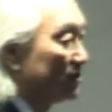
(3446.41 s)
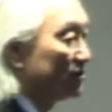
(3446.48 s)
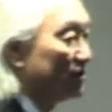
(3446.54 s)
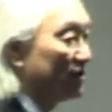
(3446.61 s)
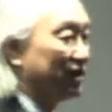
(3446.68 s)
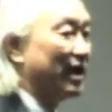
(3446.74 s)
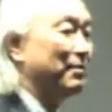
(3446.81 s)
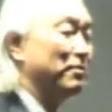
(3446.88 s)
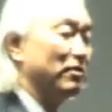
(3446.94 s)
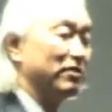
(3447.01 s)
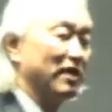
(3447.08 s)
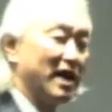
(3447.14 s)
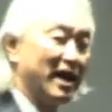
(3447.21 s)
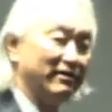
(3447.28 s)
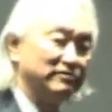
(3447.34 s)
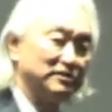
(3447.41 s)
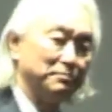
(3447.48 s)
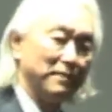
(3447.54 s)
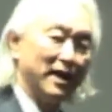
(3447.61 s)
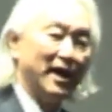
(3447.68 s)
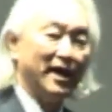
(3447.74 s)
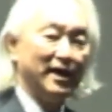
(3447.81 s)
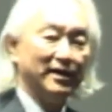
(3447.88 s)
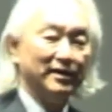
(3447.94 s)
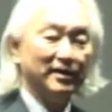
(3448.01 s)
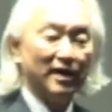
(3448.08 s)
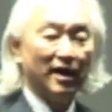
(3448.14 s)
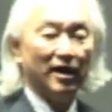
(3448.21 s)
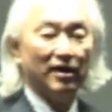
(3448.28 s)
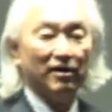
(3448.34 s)
us to double the
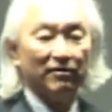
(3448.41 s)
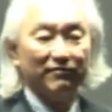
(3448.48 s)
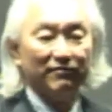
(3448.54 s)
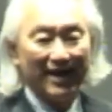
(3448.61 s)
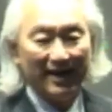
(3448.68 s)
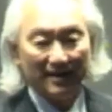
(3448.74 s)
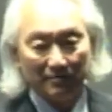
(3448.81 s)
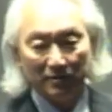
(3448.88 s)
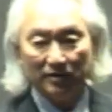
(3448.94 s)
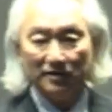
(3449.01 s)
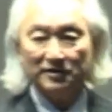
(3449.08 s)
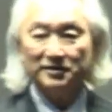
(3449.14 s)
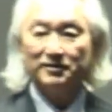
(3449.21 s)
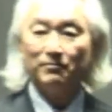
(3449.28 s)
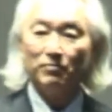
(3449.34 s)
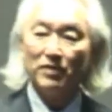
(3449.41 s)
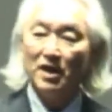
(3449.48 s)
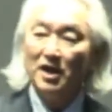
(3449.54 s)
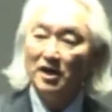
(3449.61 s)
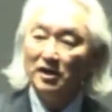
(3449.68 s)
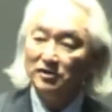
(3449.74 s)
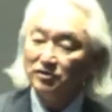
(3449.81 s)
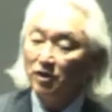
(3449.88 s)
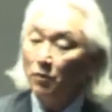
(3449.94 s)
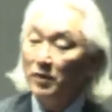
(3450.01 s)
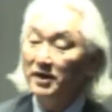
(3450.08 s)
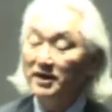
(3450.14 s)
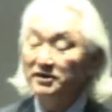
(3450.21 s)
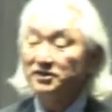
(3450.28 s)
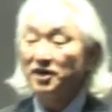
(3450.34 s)
lifespan of animals. So
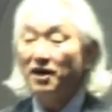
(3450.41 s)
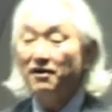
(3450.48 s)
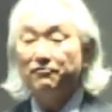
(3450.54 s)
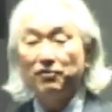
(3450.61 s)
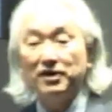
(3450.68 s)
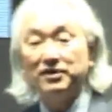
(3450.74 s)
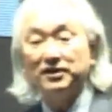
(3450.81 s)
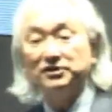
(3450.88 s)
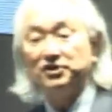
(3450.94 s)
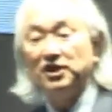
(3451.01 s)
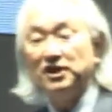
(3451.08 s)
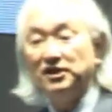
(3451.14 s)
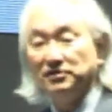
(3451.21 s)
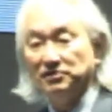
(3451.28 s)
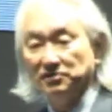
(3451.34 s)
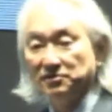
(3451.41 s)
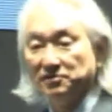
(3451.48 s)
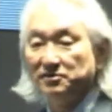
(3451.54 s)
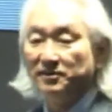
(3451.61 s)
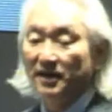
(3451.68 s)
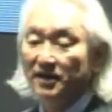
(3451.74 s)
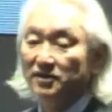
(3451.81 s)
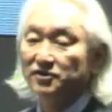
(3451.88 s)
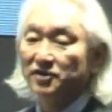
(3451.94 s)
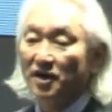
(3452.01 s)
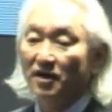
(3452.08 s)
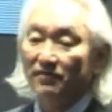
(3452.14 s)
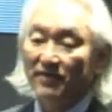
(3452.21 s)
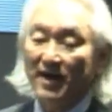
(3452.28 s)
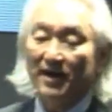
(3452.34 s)
we're discovering the genes that,
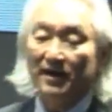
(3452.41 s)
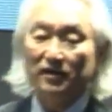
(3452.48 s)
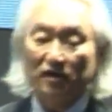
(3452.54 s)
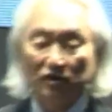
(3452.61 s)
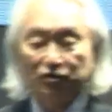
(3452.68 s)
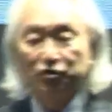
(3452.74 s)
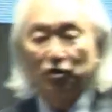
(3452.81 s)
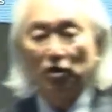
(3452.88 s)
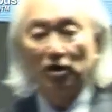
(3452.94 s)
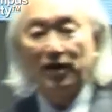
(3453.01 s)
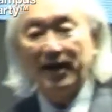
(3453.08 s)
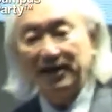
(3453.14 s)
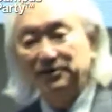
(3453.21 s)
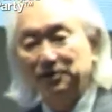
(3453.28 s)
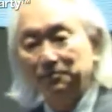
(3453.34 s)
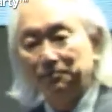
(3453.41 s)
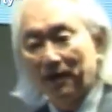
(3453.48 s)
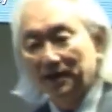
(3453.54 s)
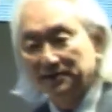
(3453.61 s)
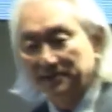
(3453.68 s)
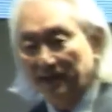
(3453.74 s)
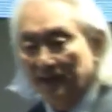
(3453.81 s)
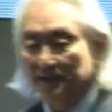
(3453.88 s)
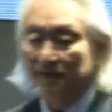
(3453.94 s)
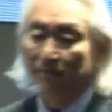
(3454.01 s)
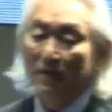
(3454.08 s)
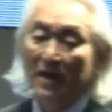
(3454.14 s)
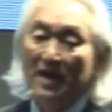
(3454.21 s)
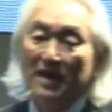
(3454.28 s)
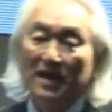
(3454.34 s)
that control our aging process.
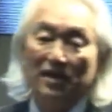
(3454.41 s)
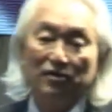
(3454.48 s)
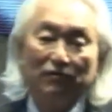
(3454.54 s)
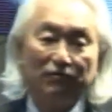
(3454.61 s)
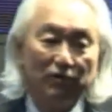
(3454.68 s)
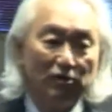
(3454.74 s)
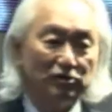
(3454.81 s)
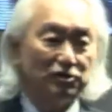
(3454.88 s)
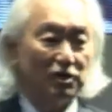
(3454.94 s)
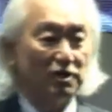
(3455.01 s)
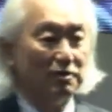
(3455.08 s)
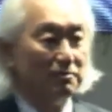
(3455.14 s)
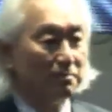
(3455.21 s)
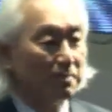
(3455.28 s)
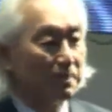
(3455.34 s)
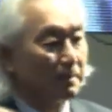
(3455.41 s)
In the future,